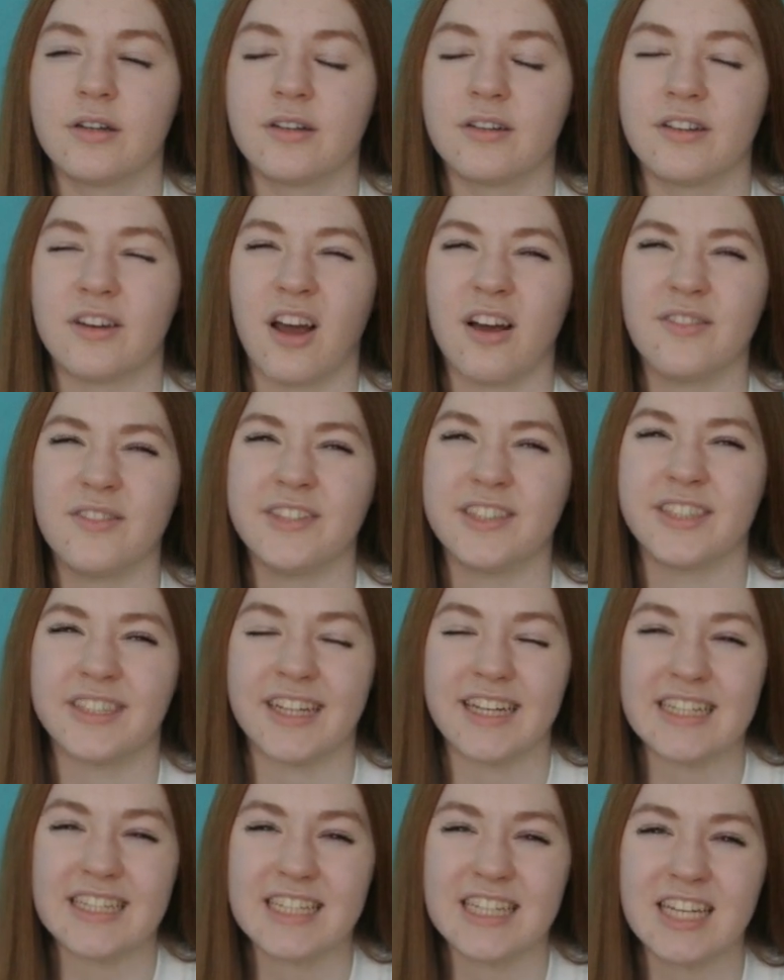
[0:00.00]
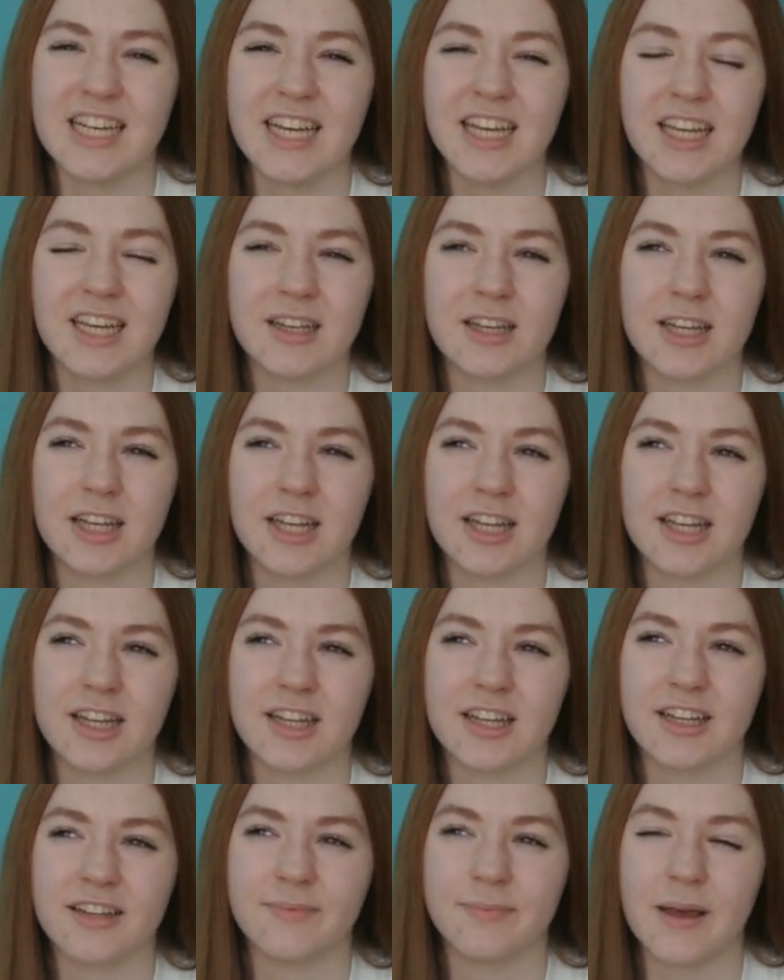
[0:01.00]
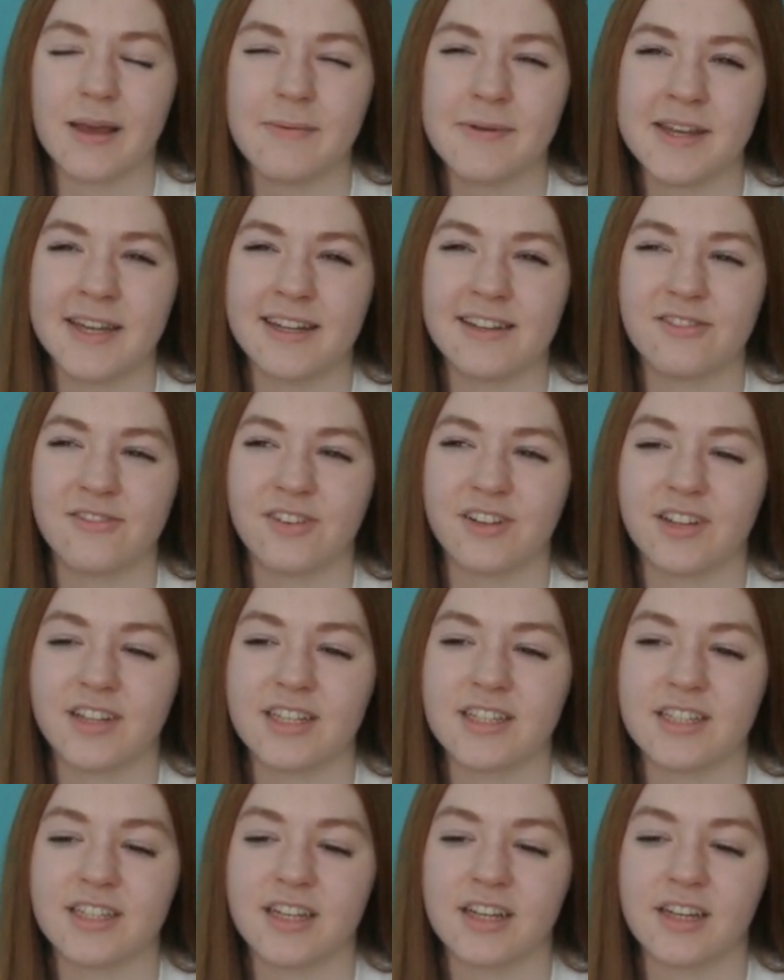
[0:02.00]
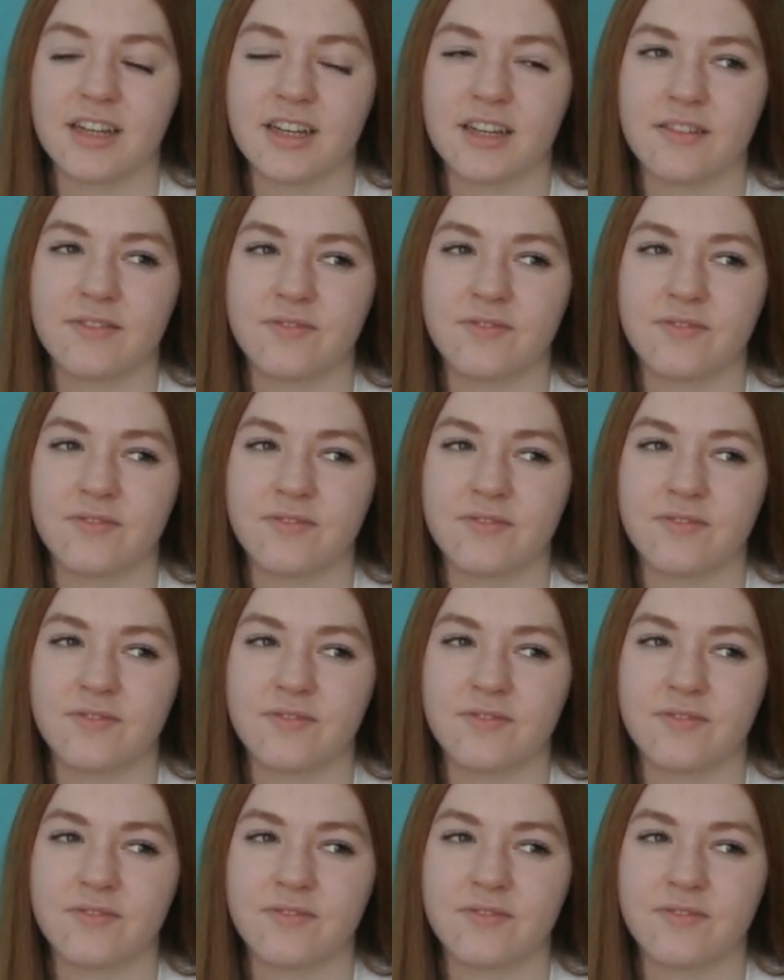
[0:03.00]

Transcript: not realistic. Maybe it is realistic.